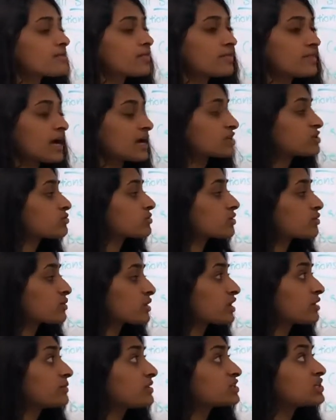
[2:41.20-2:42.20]
The next one
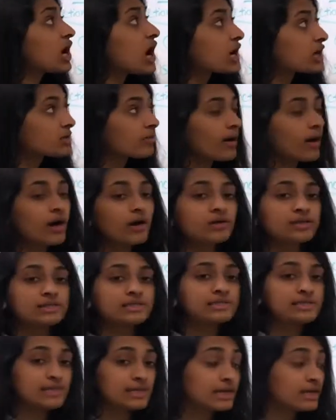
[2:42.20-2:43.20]
we're going to be talking about is
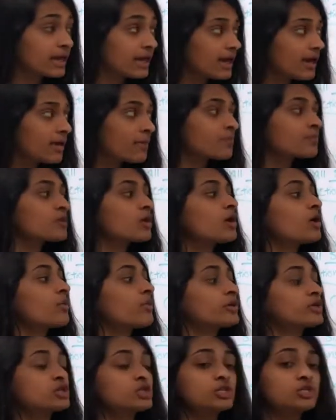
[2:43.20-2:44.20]
secant,
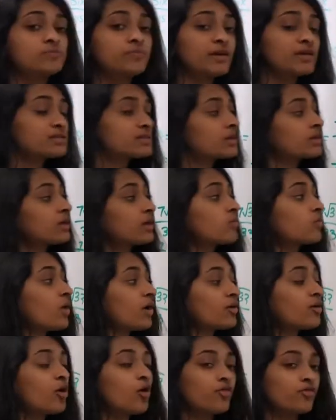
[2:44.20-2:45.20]
which is basically
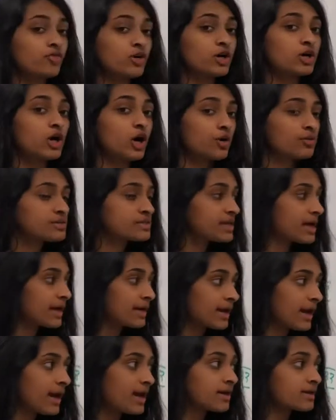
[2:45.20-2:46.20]
1 over
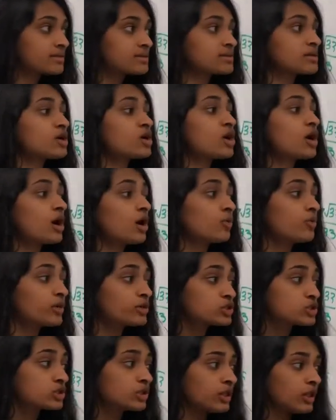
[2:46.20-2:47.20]
cosine x.
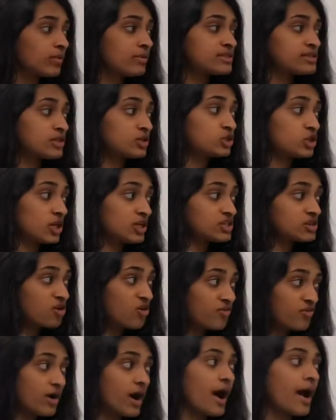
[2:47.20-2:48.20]
Originally it was
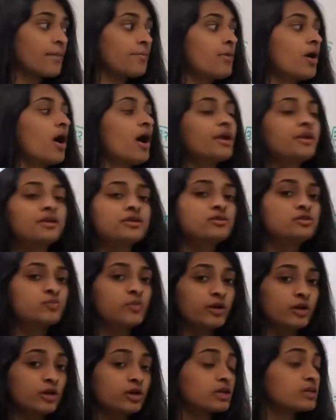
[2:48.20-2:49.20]
adjacent over hypotenuse,
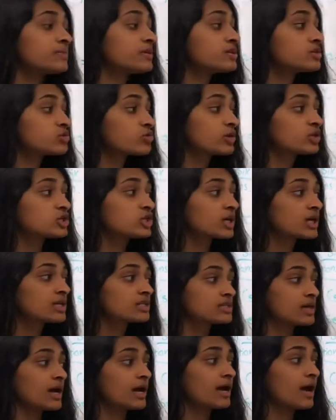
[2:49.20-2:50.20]
but you're going to be switching
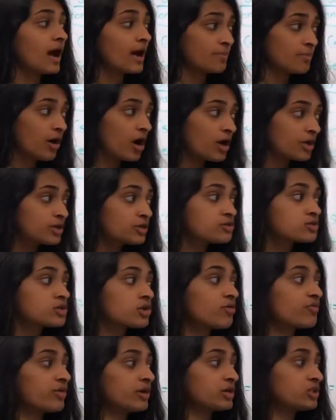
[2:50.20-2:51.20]
it to
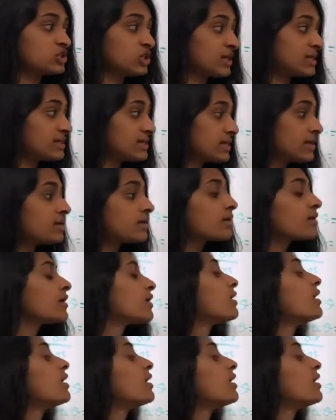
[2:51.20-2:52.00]
hypotenuse over adjacent.